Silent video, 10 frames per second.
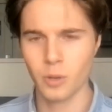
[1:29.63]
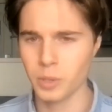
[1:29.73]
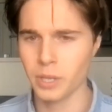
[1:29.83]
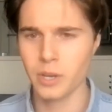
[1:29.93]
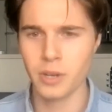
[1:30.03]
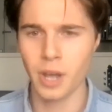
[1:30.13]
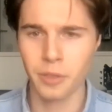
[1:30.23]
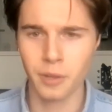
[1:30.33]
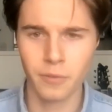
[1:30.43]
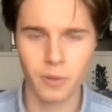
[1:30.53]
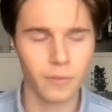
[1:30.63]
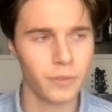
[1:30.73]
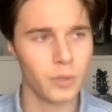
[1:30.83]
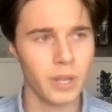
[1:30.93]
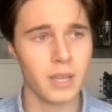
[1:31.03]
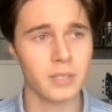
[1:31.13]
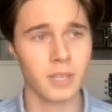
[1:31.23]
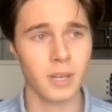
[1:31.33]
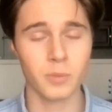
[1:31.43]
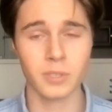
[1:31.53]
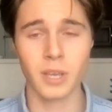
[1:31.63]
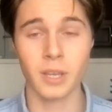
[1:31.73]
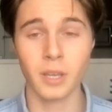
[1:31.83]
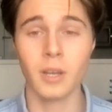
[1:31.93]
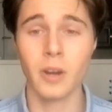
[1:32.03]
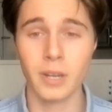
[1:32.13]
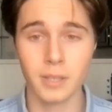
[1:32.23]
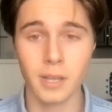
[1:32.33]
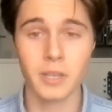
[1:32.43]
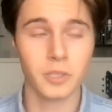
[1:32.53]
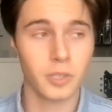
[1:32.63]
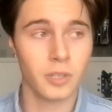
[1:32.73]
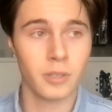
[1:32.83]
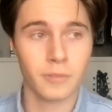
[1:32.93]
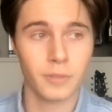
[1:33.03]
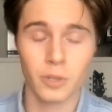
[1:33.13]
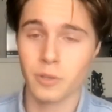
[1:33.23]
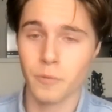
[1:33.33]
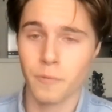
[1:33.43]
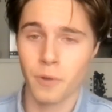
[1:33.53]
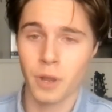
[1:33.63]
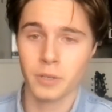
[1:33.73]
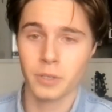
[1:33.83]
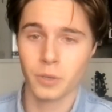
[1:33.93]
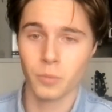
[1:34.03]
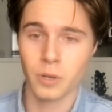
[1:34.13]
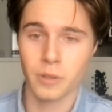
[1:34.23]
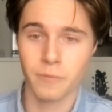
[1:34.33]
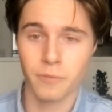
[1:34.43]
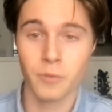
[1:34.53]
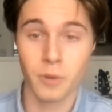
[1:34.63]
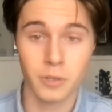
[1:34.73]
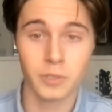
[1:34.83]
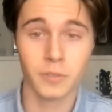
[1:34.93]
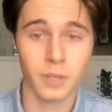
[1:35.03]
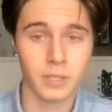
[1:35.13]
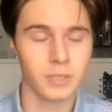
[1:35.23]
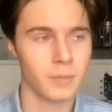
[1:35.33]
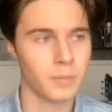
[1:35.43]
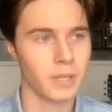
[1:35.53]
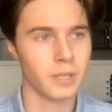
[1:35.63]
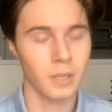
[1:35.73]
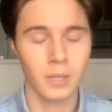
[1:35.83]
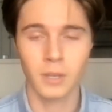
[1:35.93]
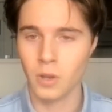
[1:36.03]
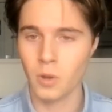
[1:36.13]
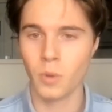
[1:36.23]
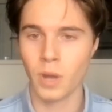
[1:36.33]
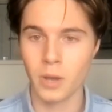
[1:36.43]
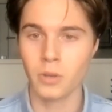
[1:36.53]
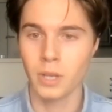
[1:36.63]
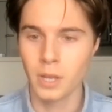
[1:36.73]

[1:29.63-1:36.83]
hear nothing for a few days. Then it was like, all right, Elias, you're in the front. You're one of the front runners for this. And I'm like, oh, wow.